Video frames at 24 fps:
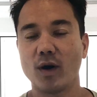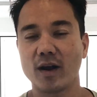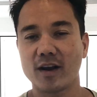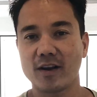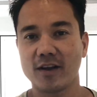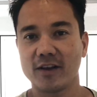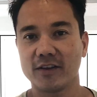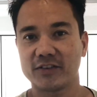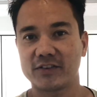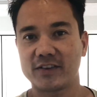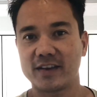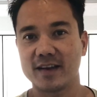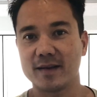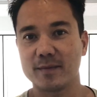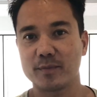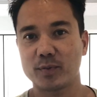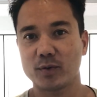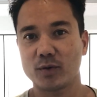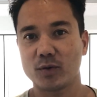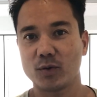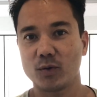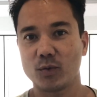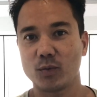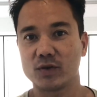One last
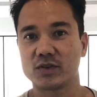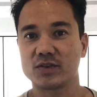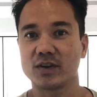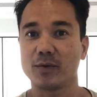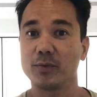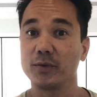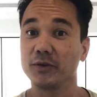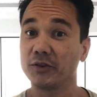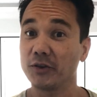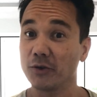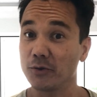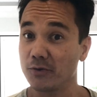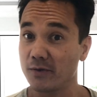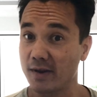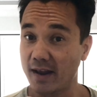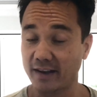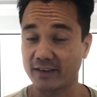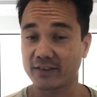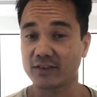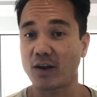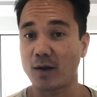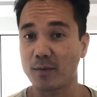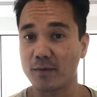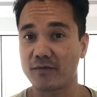tip, which I would do
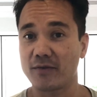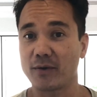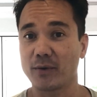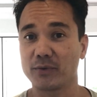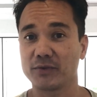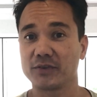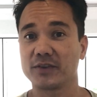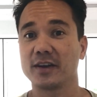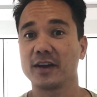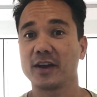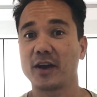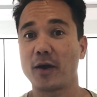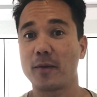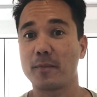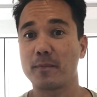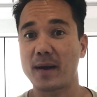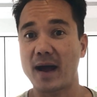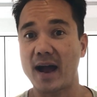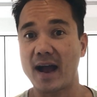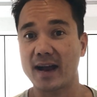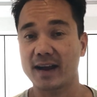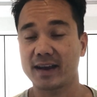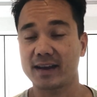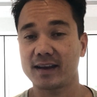next time if I was going to go
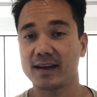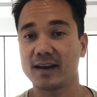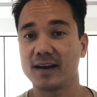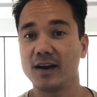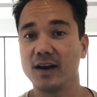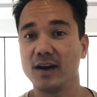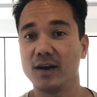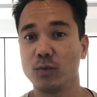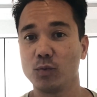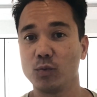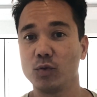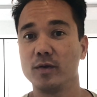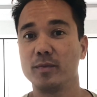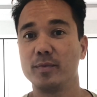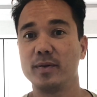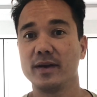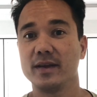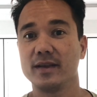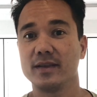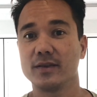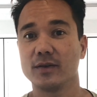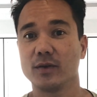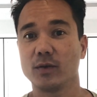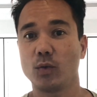back, would
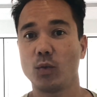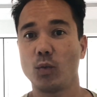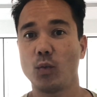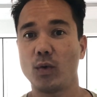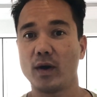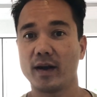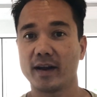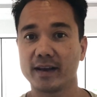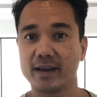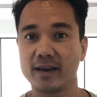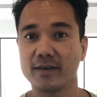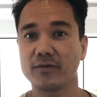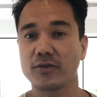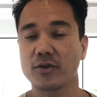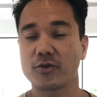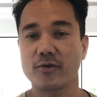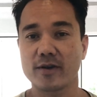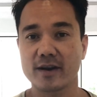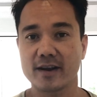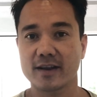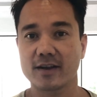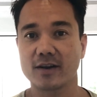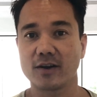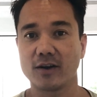be that when I give the
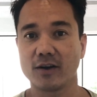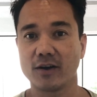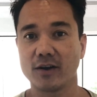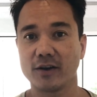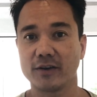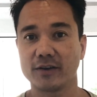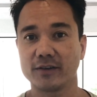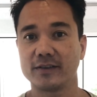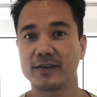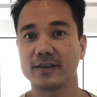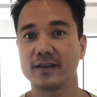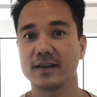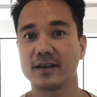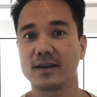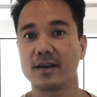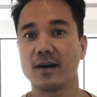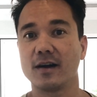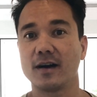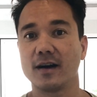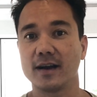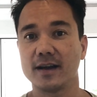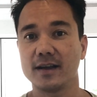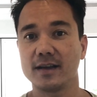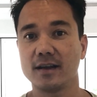credit card to the
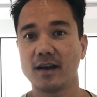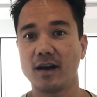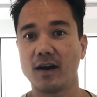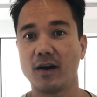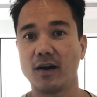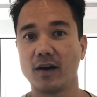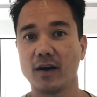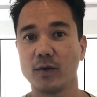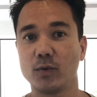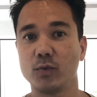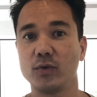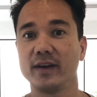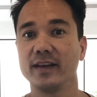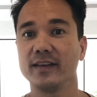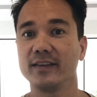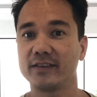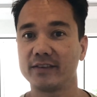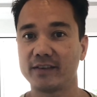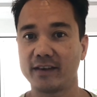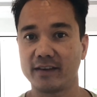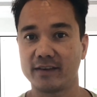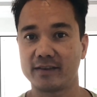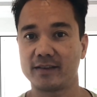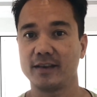guy, I would
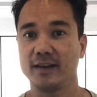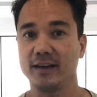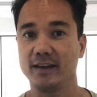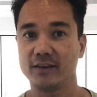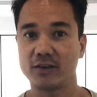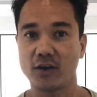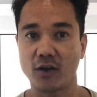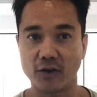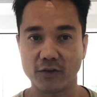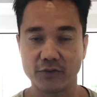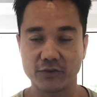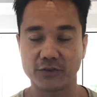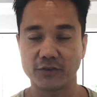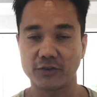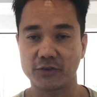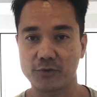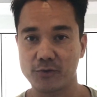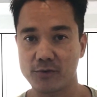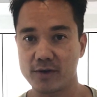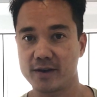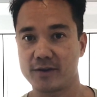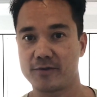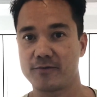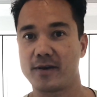insist that he turns the
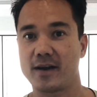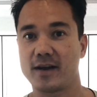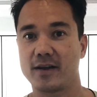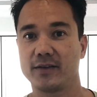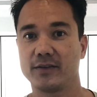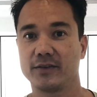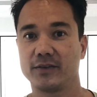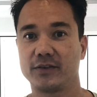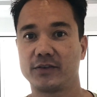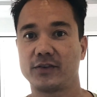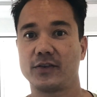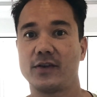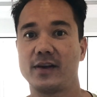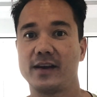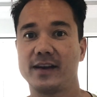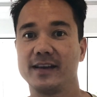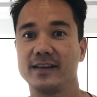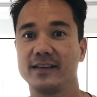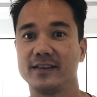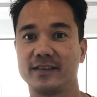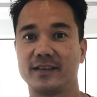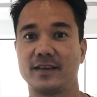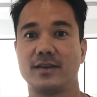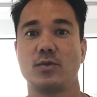screen around so that I
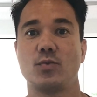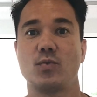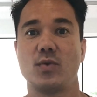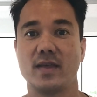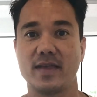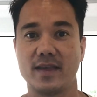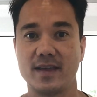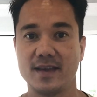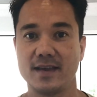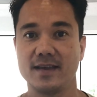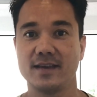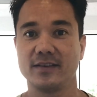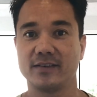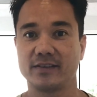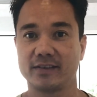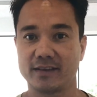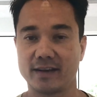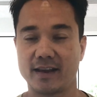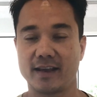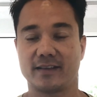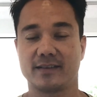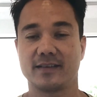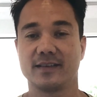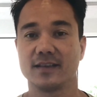can see whether he is
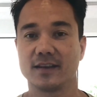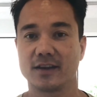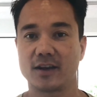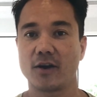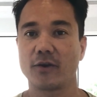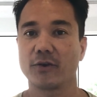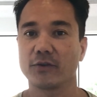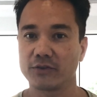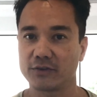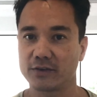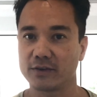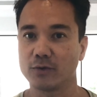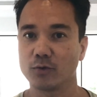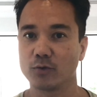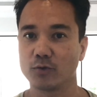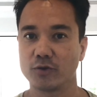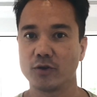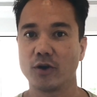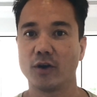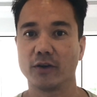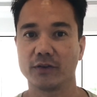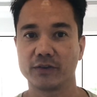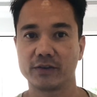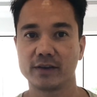selecting the currency or
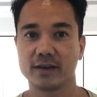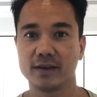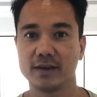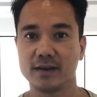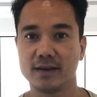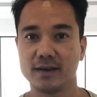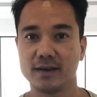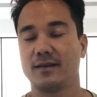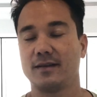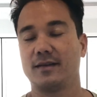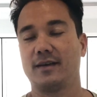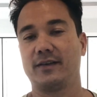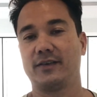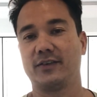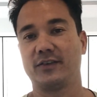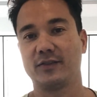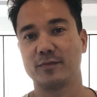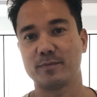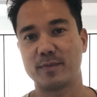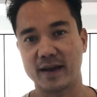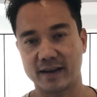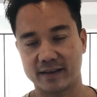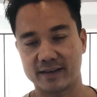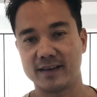not. I
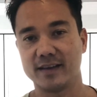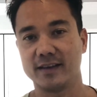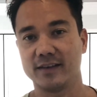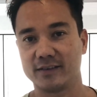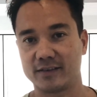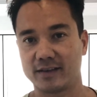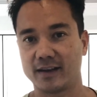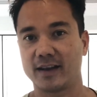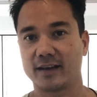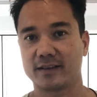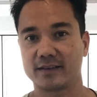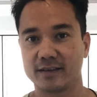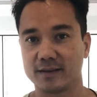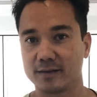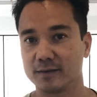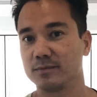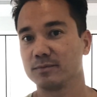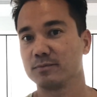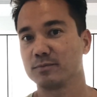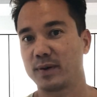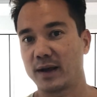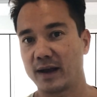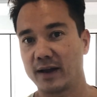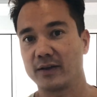suspect he's selecting
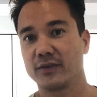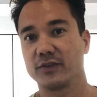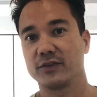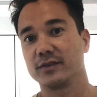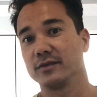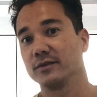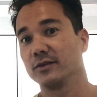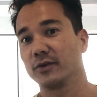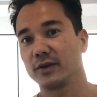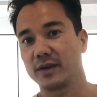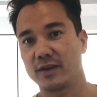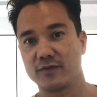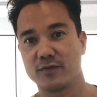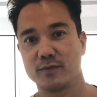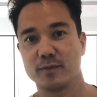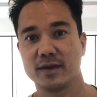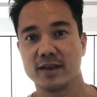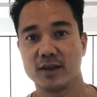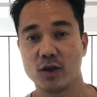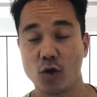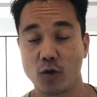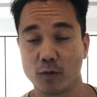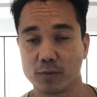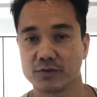pounds and not giving me
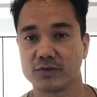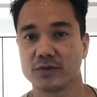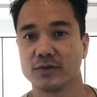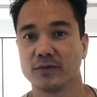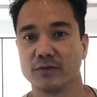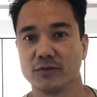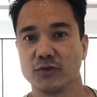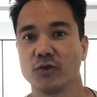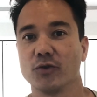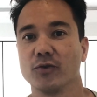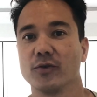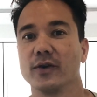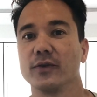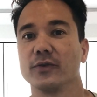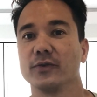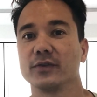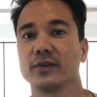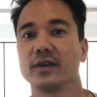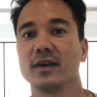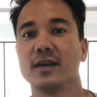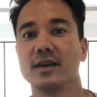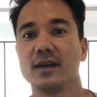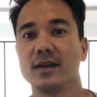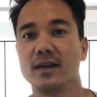the option of euros.
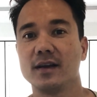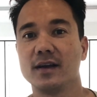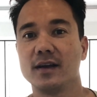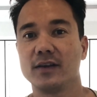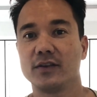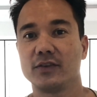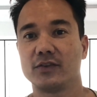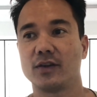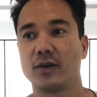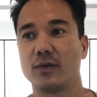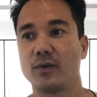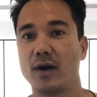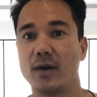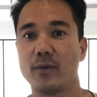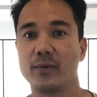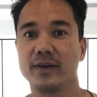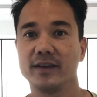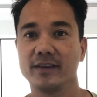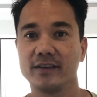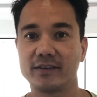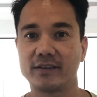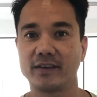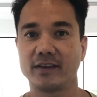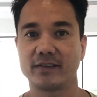So I would
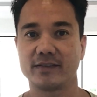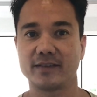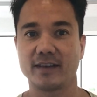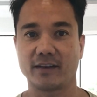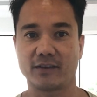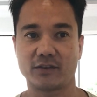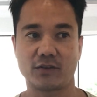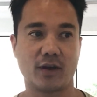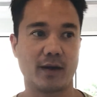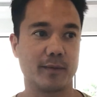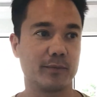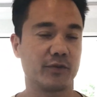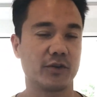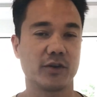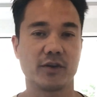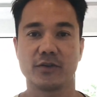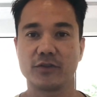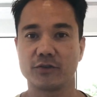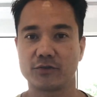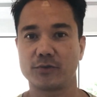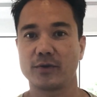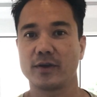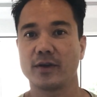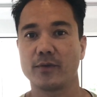insist next time, turn
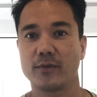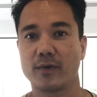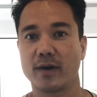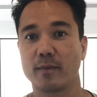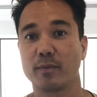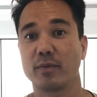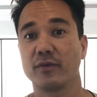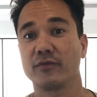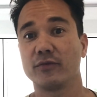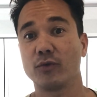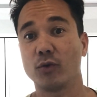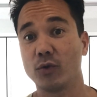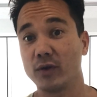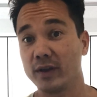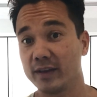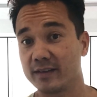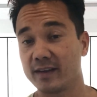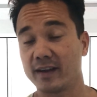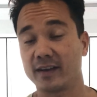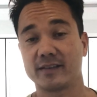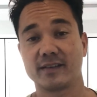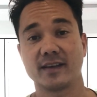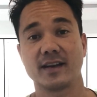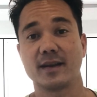the screen around before he
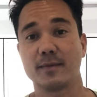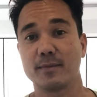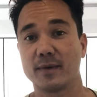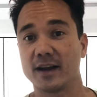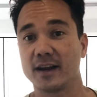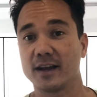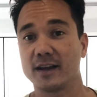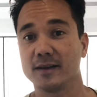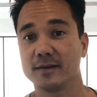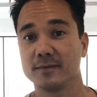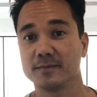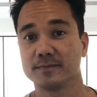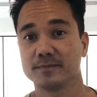takes any money.